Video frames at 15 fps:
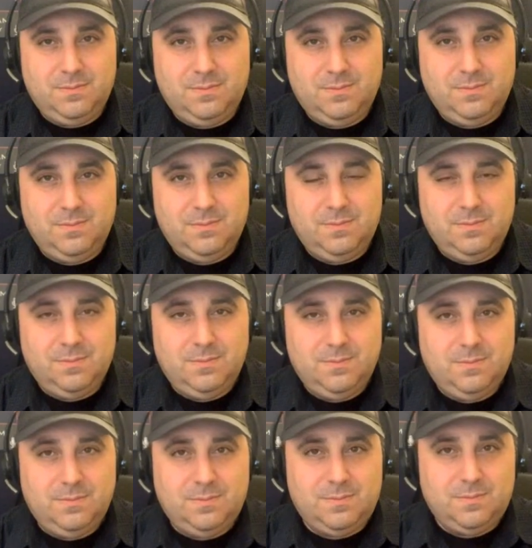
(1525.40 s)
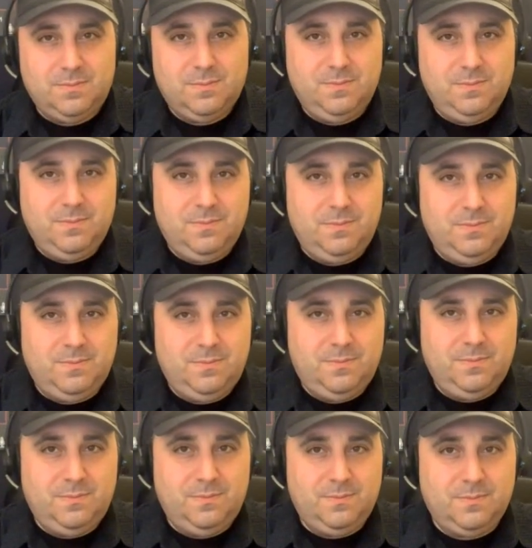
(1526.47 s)

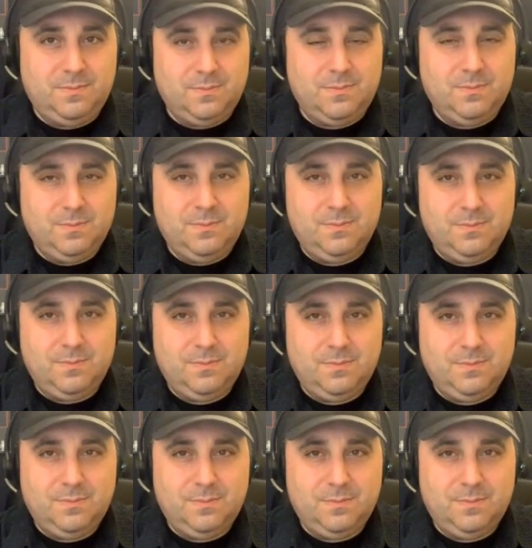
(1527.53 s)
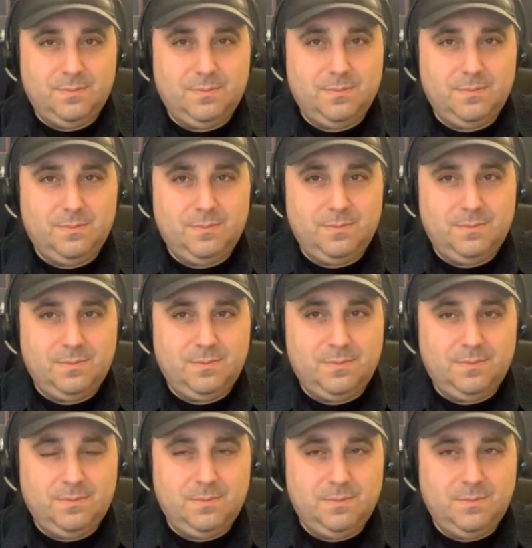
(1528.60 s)

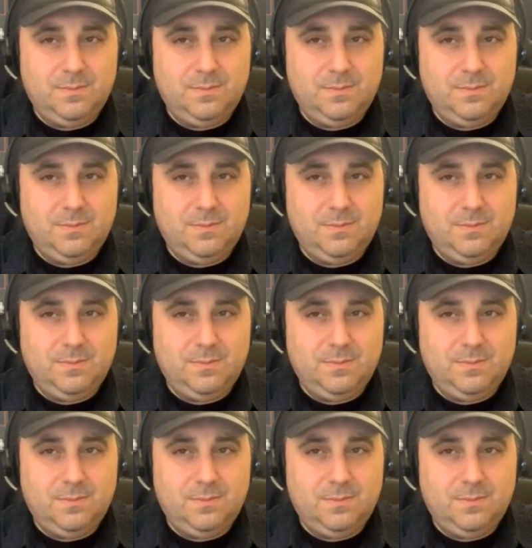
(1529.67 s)
(not speaking)